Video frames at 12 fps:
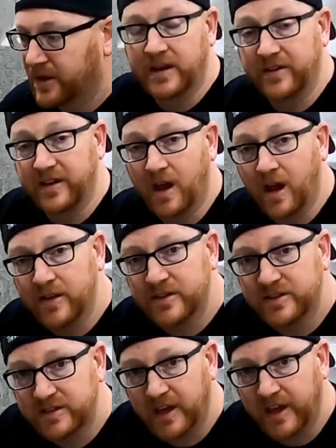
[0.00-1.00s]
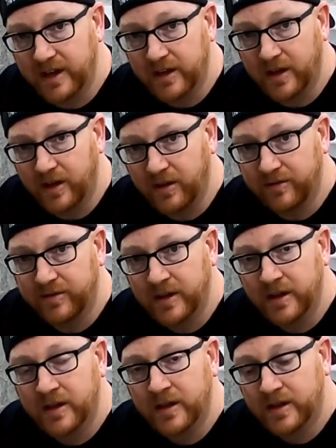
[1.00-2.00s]
Now the other side of
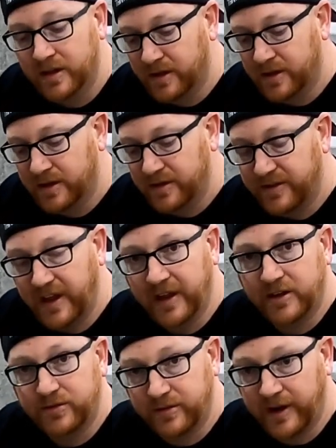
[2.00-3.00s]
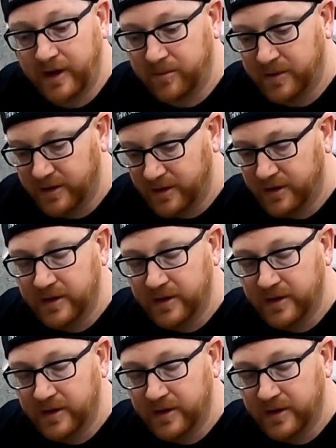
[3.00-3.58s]
the X-frame,